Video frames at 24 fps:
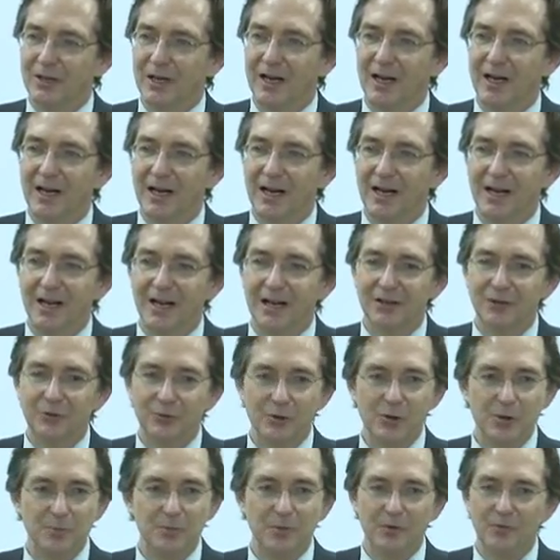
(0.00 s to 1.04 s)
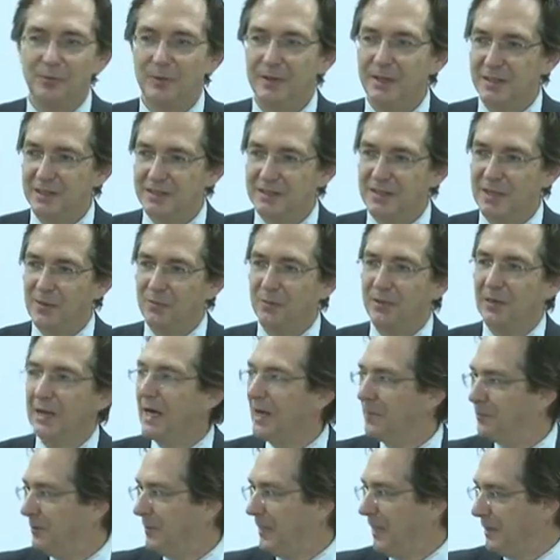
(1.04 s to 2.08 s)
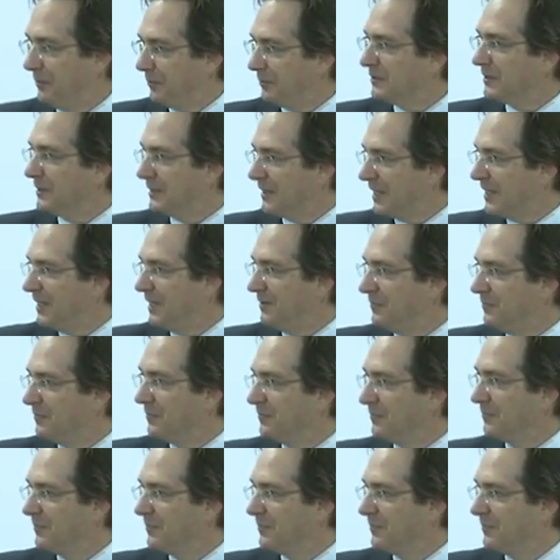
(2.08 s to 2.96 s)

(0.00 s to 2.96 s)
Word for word: uh, group of bees, they would not be able to keep